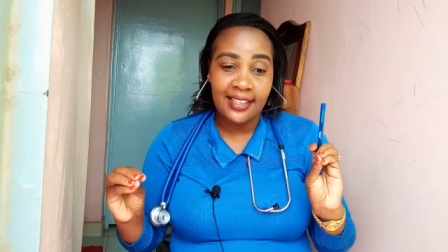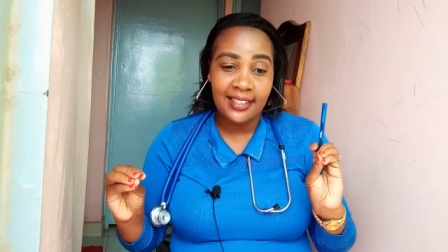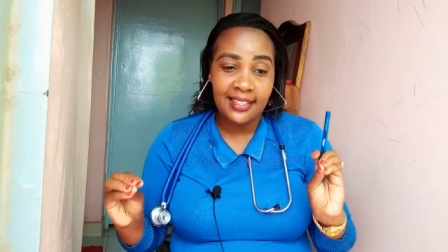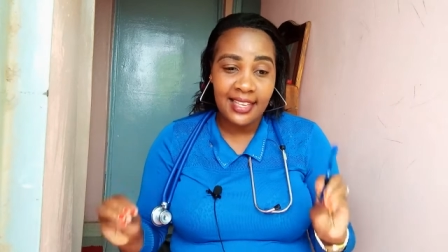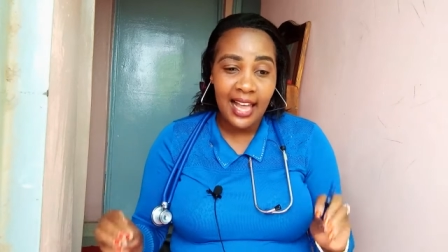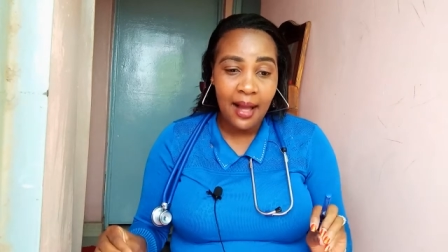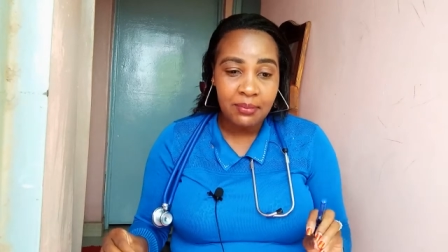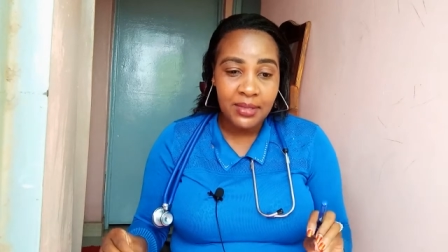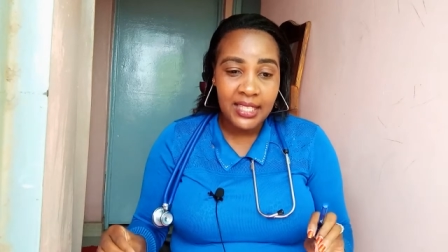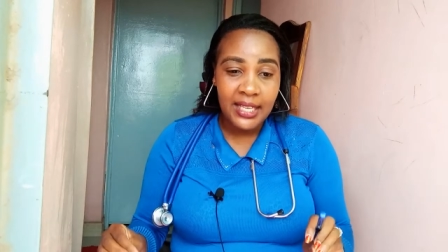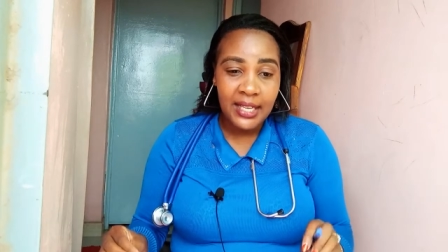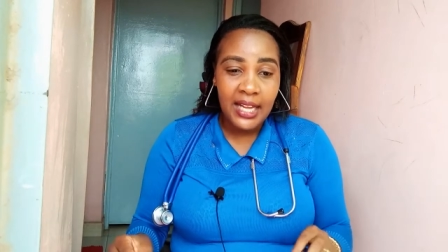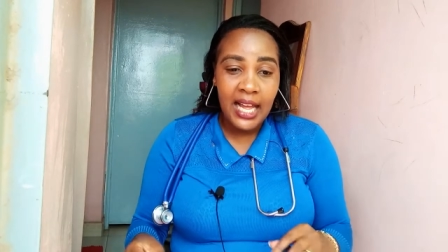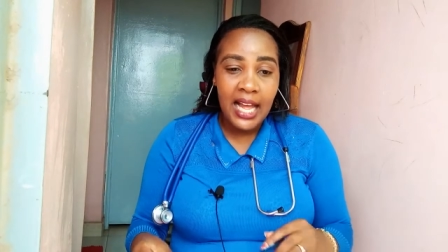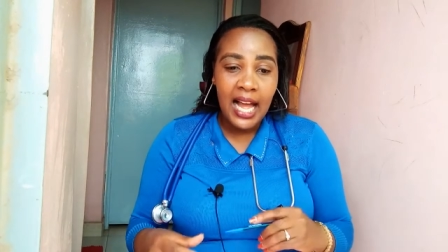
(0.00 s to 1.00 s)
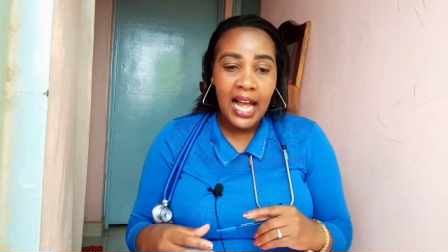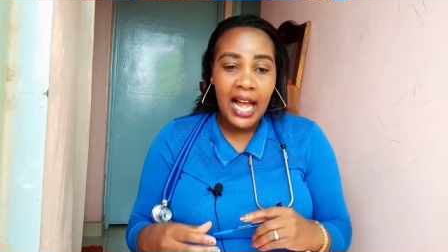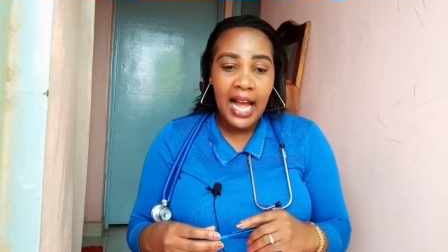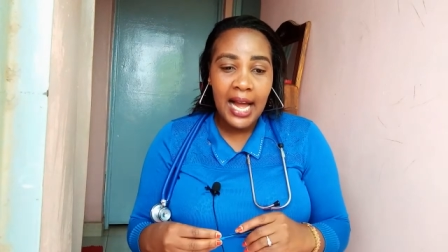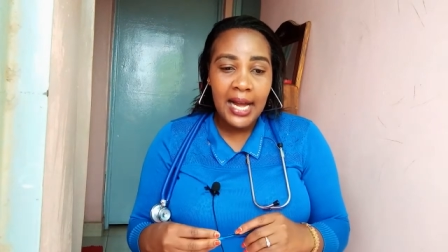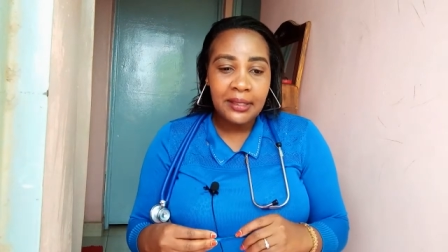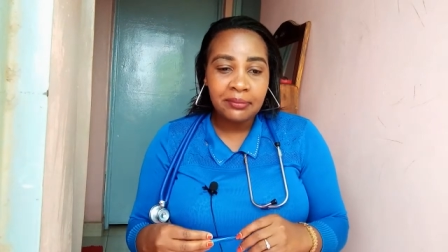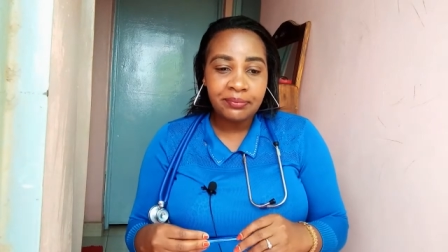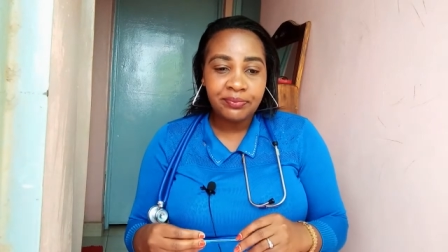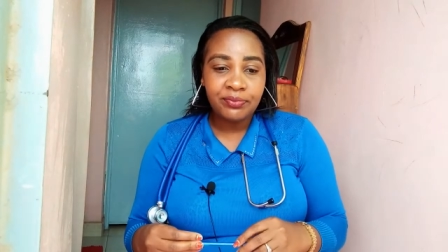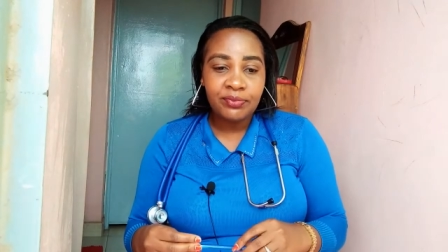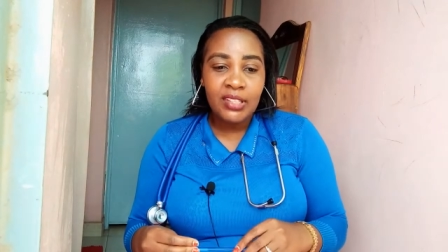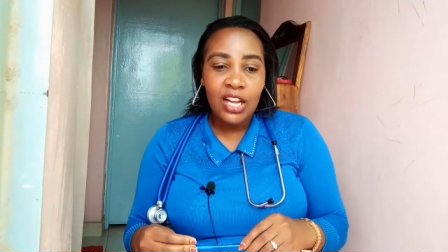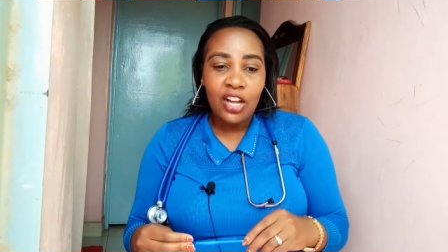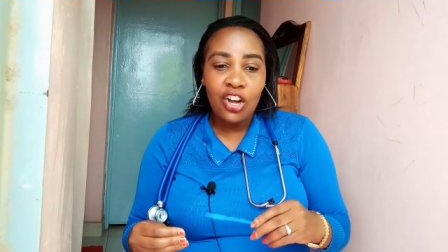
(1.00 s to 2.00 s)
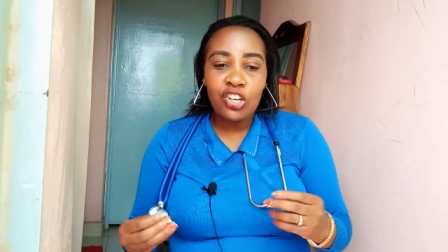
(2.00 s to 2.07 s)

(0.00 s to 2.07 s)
exams. Um,